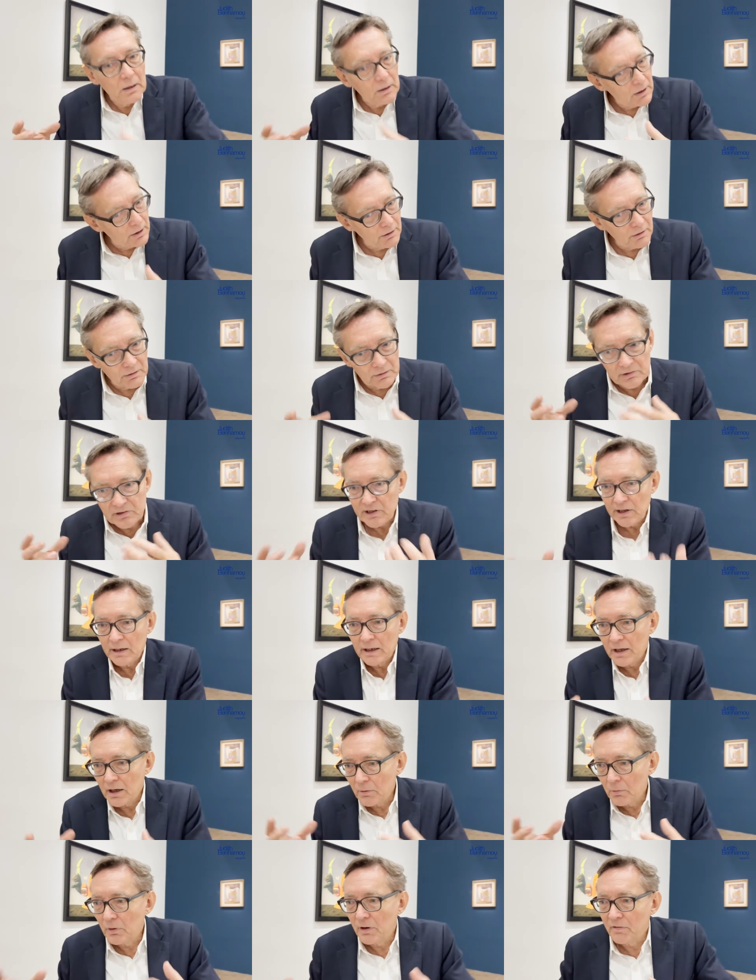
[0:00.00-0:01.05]
uh,
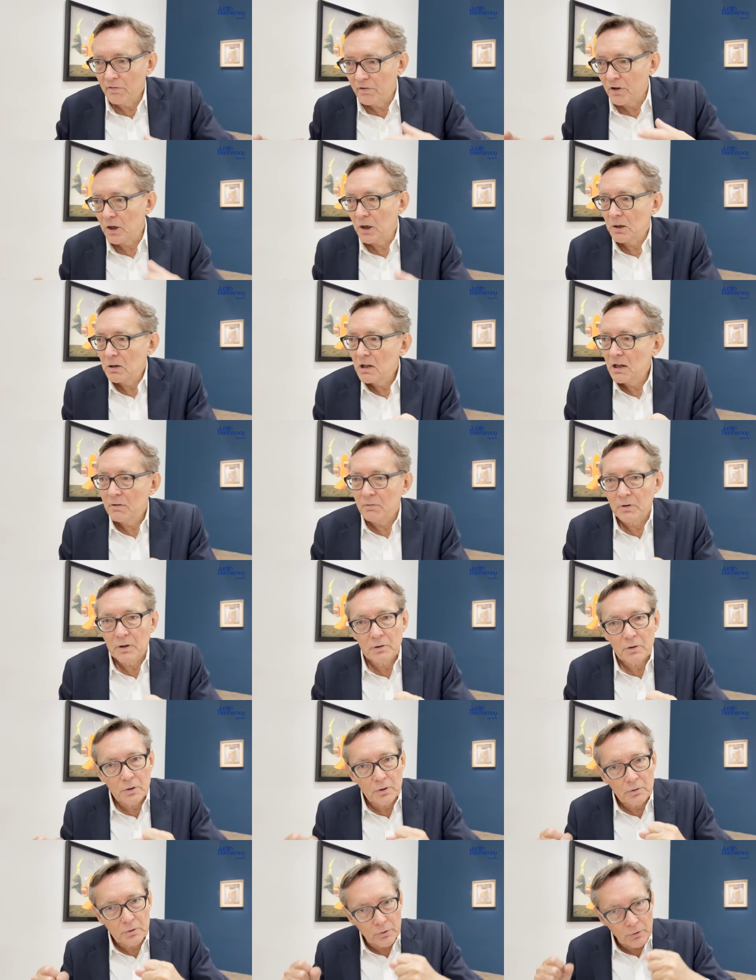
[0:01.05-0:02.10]
dealing with, uh, with
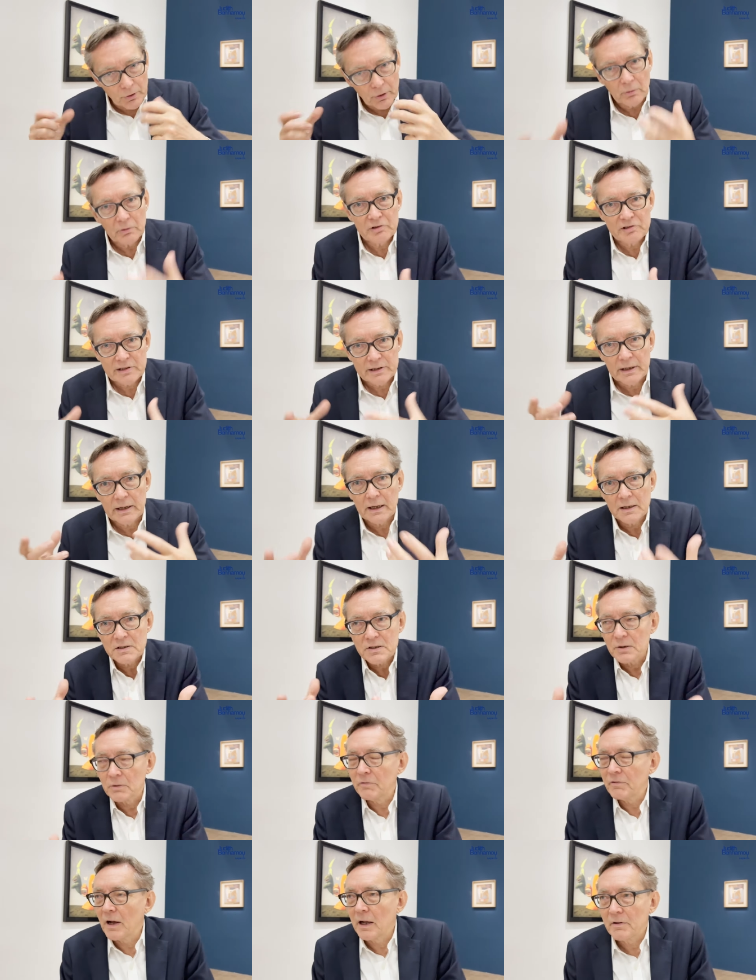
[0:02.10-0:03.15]
cruelty and,
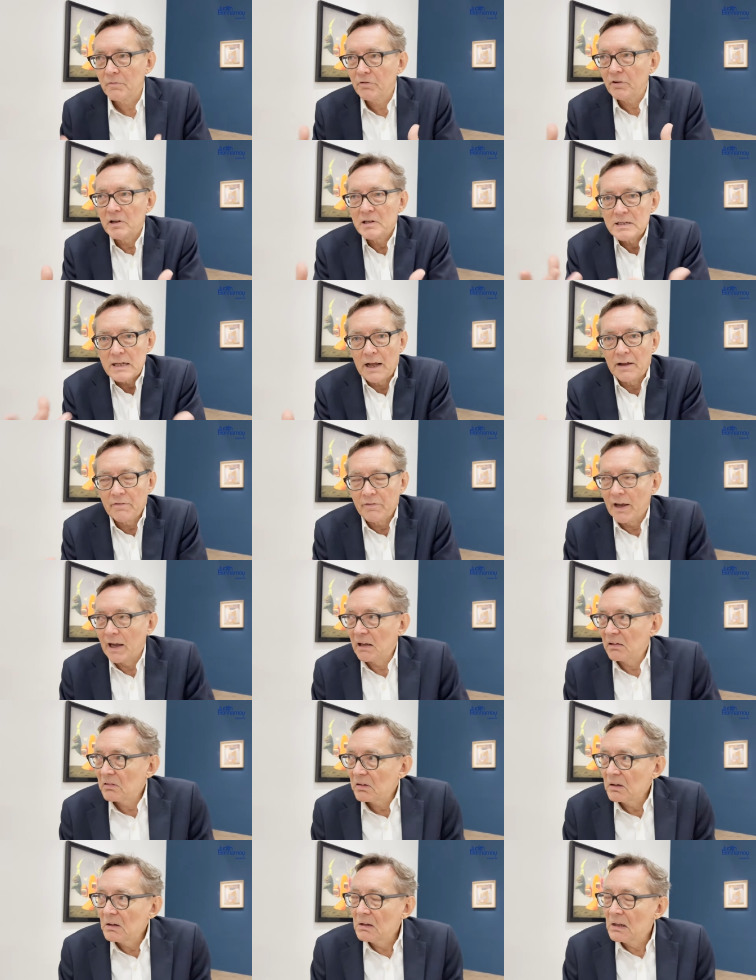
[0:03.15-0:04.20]
so, and things like that.
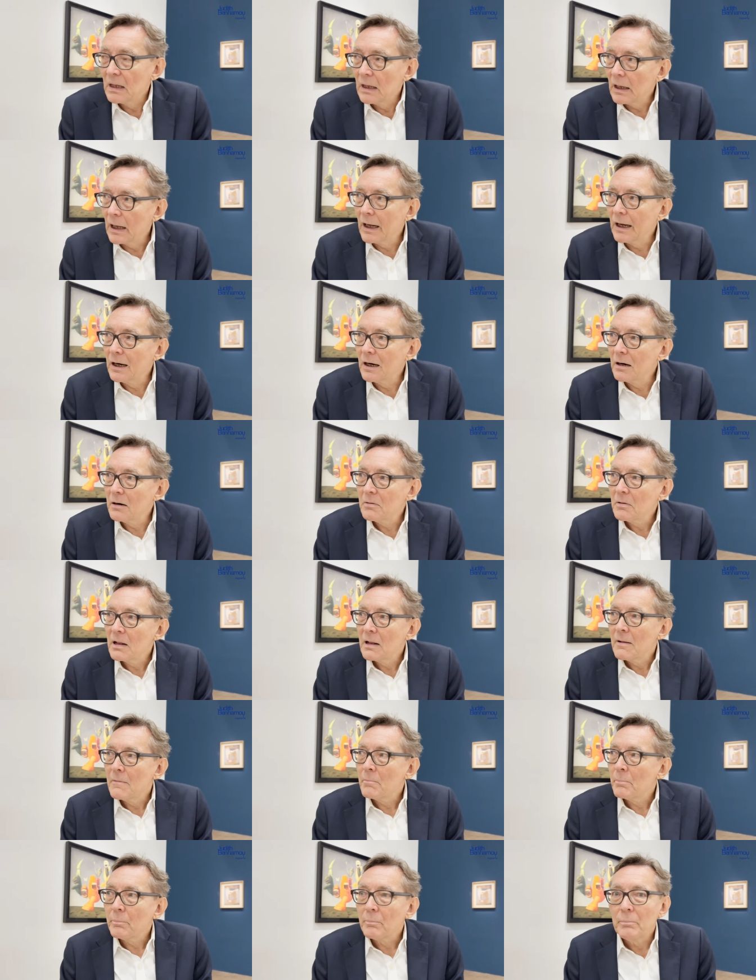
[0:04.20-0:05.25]

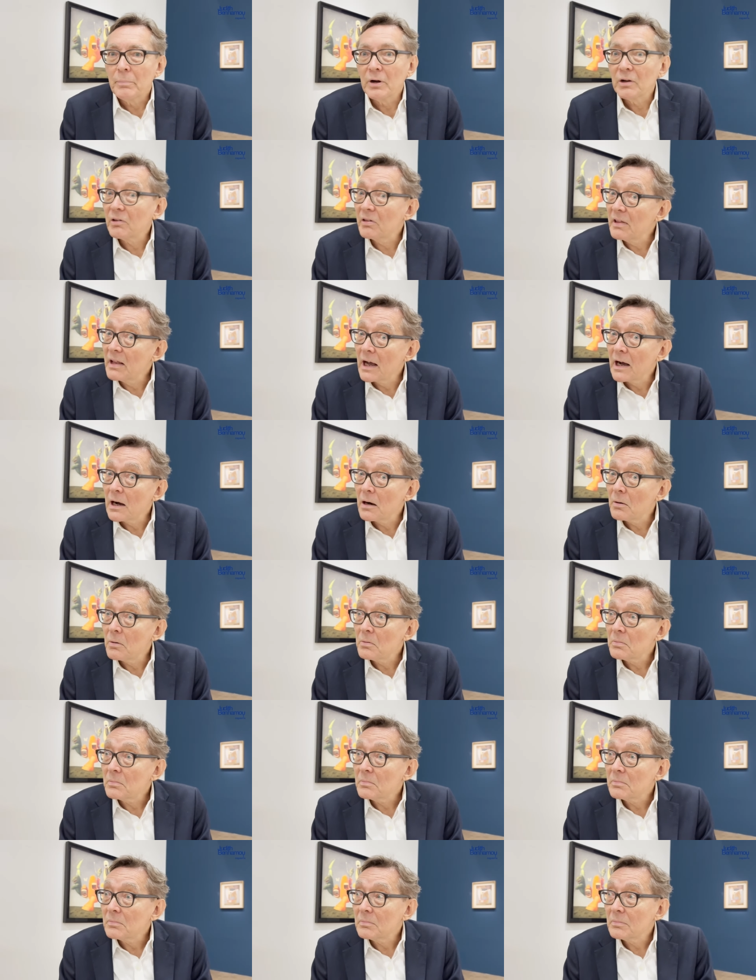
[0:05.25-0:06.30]
Mm, uh, but now
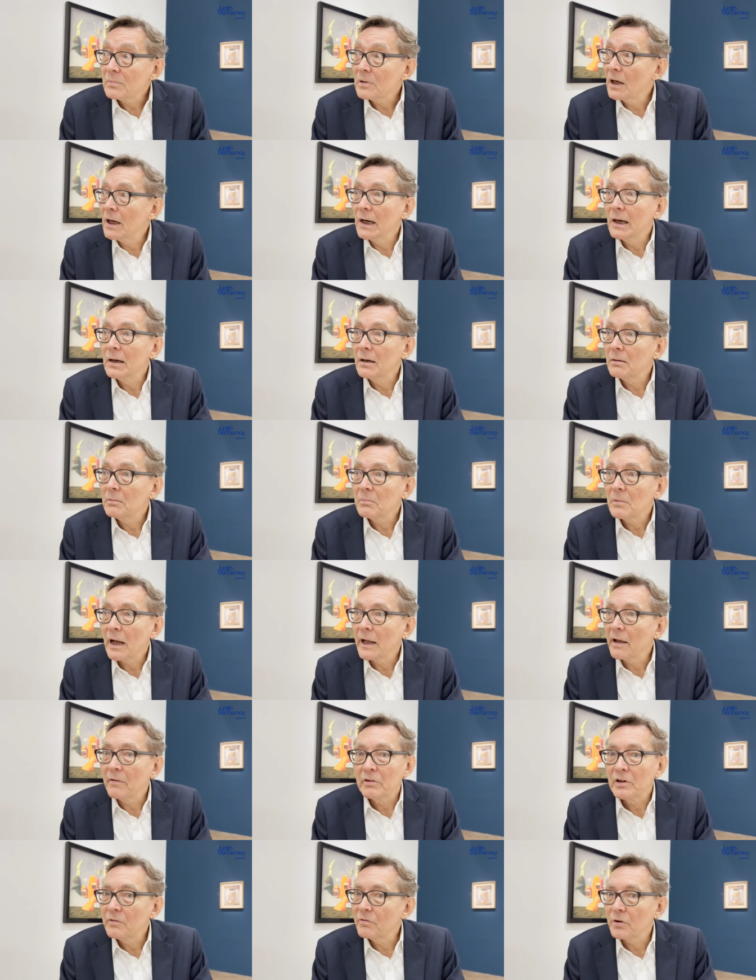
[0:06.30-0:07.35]
uh, I
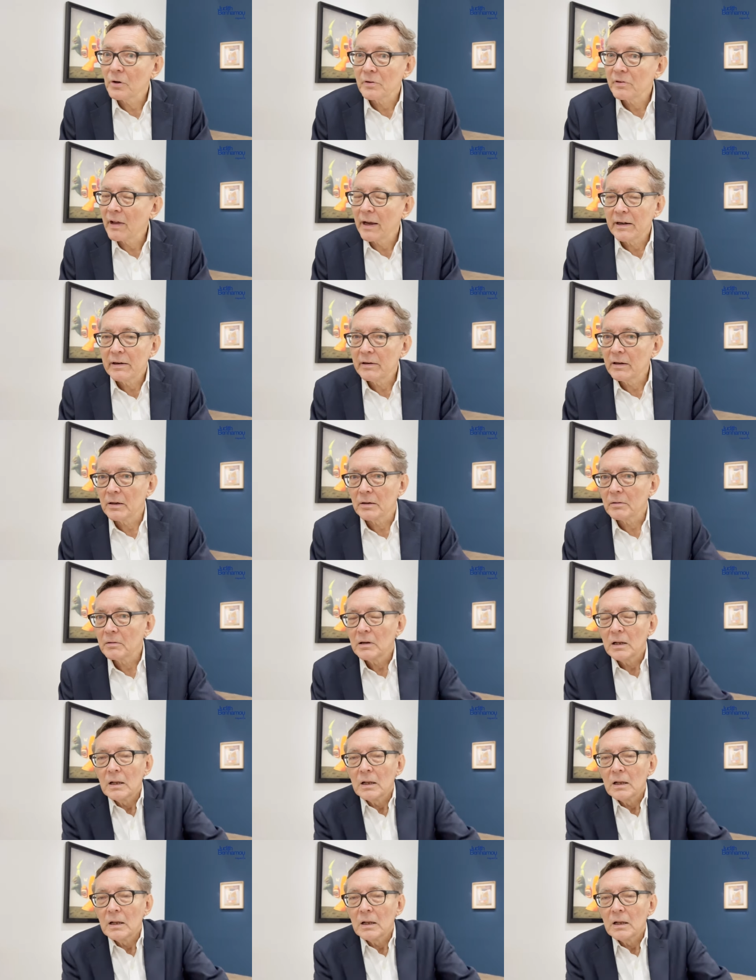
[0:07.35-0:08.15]
have a different idea.